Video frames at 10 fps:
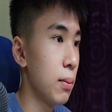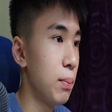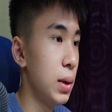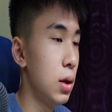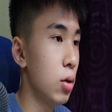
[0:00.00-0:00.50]

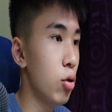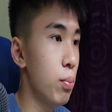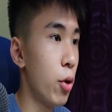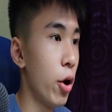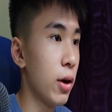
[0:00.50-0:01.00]
below
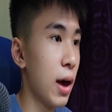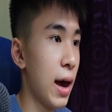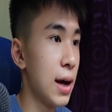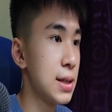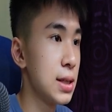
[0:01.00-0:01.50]
point
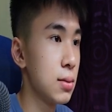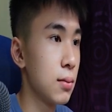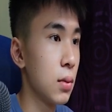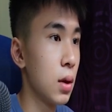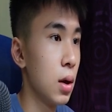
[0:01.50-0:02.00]
X,
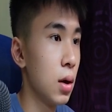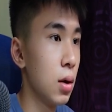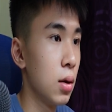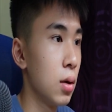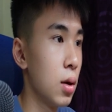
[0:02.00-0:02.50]

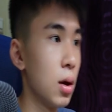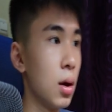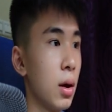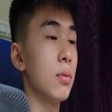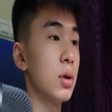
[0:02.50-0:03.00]

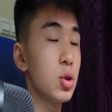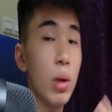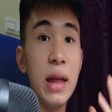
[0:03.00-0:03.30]
so